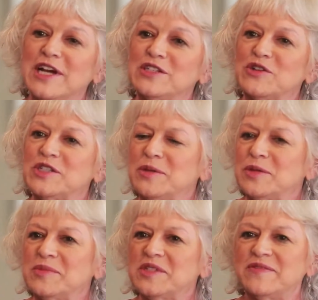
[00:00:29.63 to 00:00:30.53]
signs or
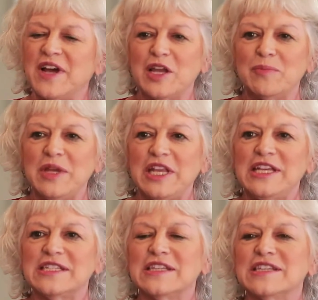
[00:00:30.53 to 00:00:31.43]
symptoms of
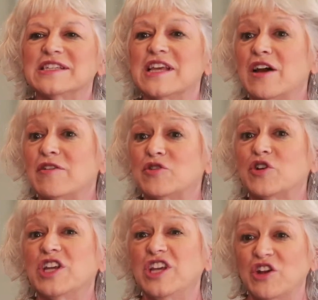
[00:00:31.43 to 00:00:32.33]
diabetes and this is
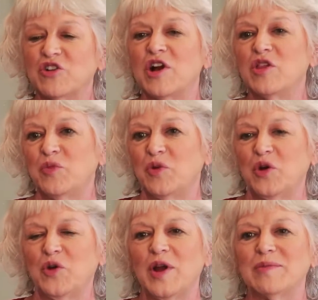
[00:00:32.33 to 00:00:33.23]
after a year on the
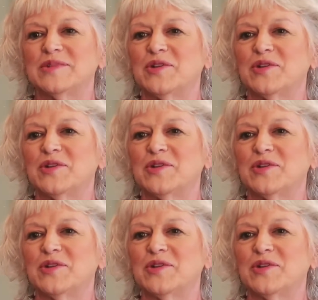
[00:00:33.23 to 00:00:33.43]
program.